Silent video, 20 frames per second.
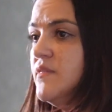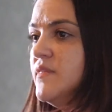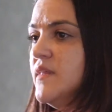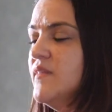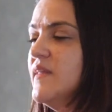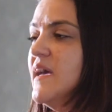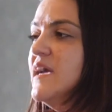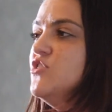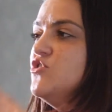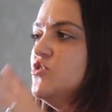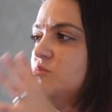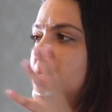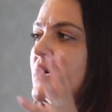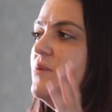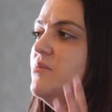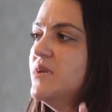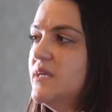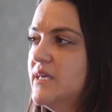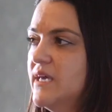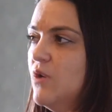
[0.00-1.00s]
Then they should be
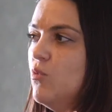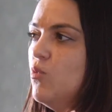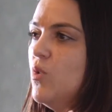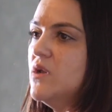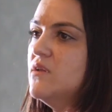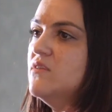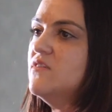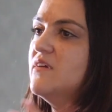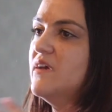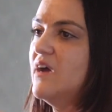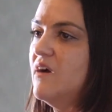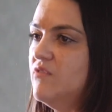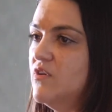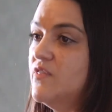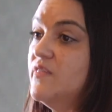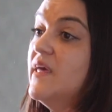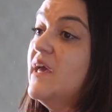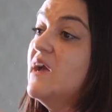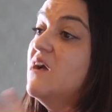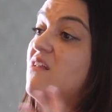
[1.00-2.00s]
able to get one to
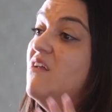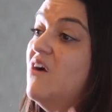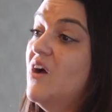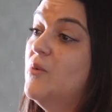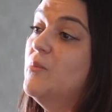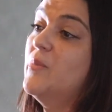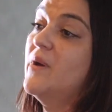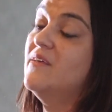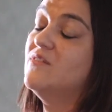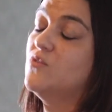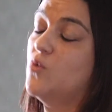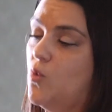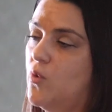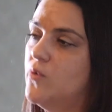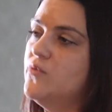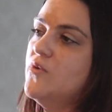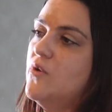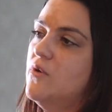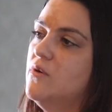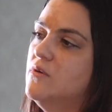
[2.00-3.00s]
cover their client base
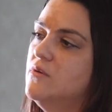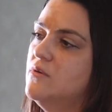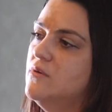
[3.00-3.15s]
also.